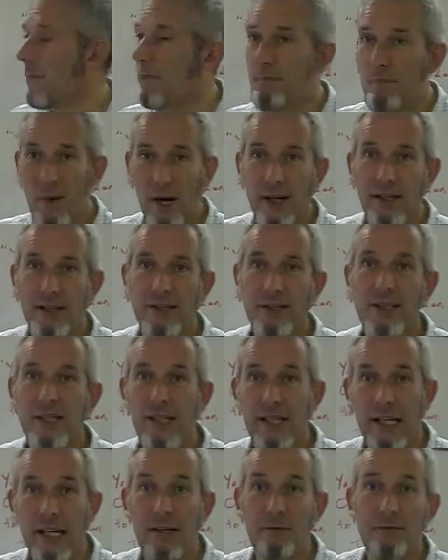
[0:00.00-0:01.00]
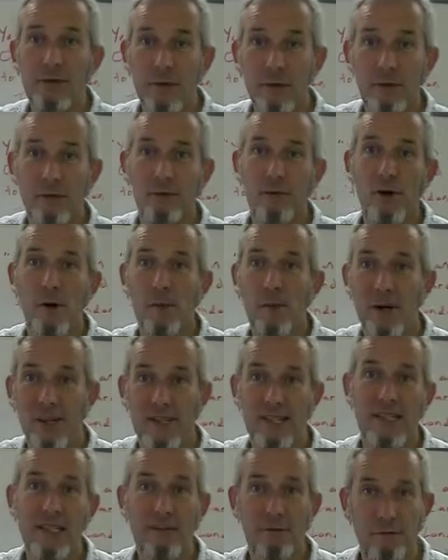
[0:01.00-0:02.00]
But if you're from a
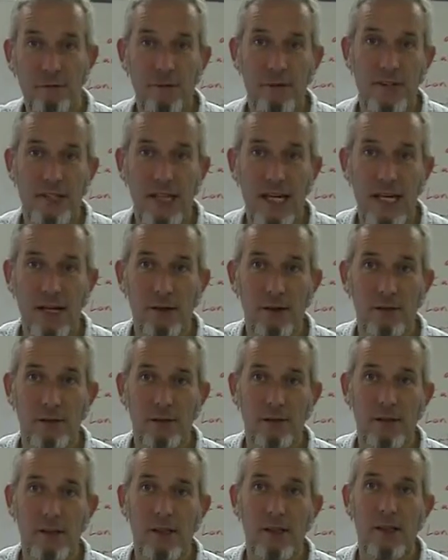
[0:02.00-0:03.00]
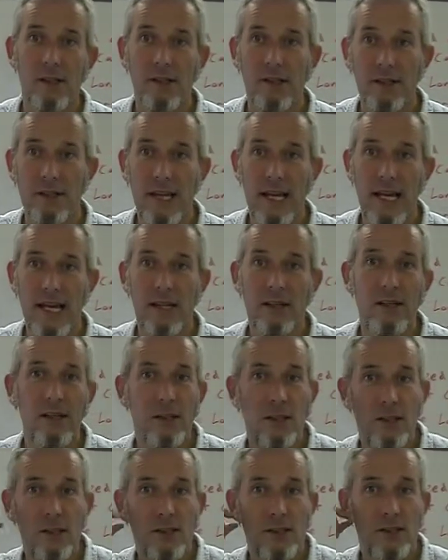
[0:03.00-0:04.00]
different town, then
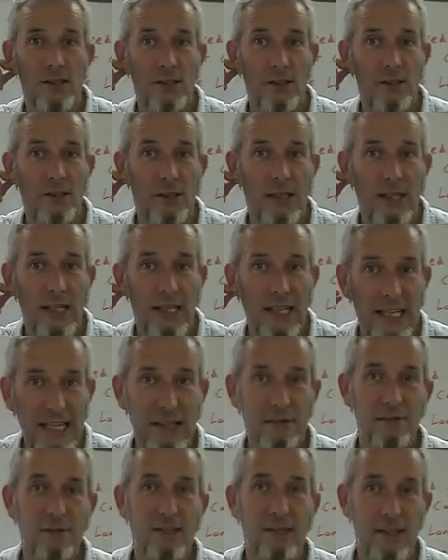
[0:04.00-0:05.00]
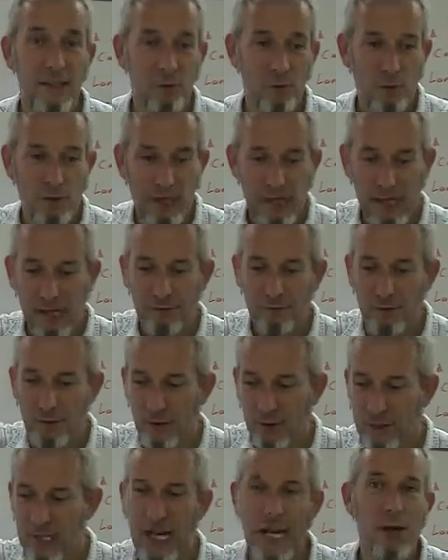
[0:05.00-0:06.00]
even if
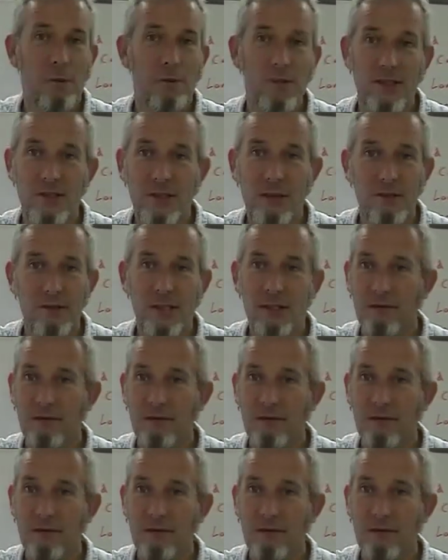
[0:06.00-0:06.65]
your town is only